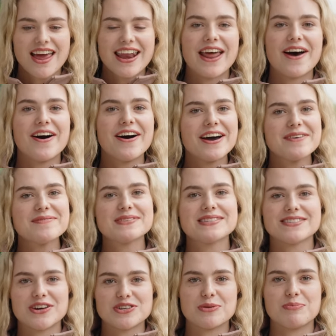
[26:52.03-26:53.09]
Now, I am
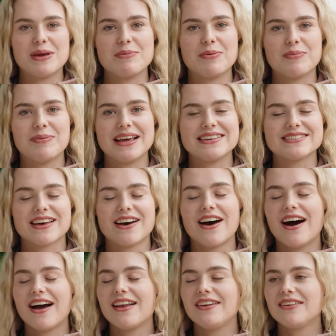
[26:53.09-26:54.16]
such a people pleaser.
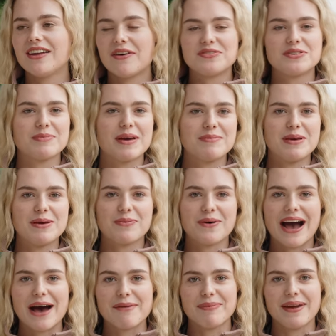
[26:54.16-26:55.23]
I love to make people
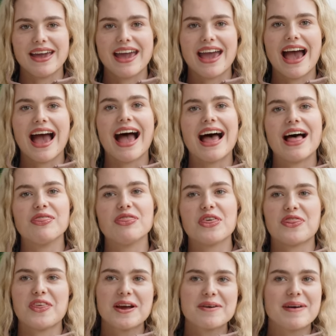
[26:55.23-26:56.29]
happy. And the
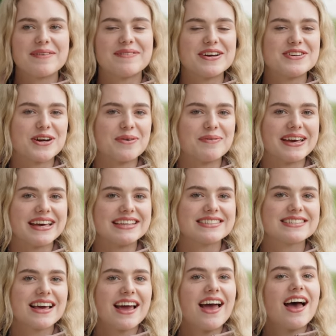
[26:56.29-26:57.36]
thing about my job
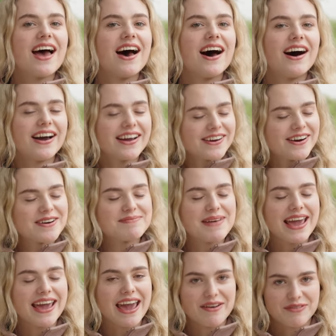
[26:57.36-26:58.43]
is I can't
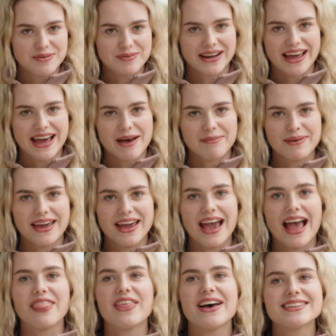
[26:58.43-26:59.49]
make everybody happy.
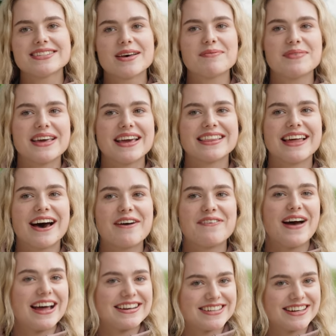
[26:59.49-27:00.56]
And that's something that I've
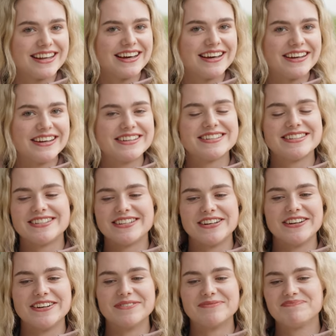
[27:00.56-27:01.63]
had to learn
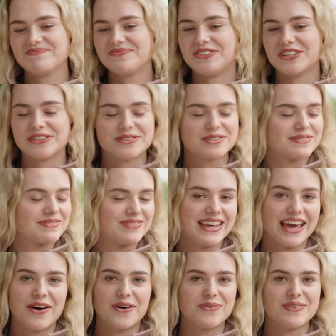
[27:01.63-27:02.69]
to just
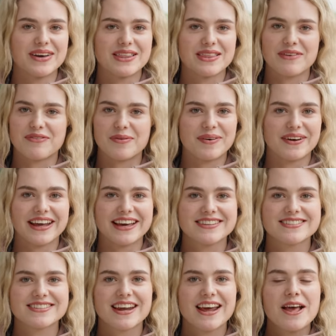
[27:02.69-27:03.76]
get on with, if I'm
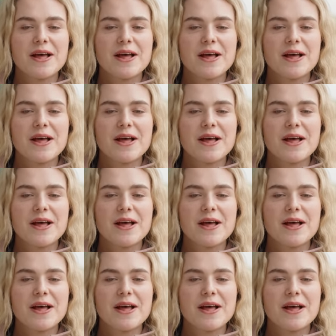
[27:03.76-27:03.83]
honest.